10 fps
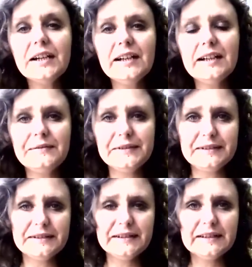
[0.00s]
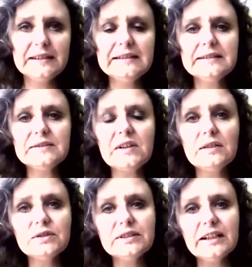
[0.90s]
covered little
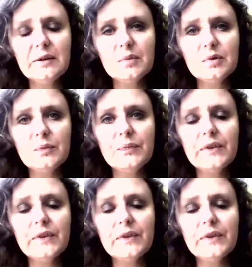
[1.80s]
round table.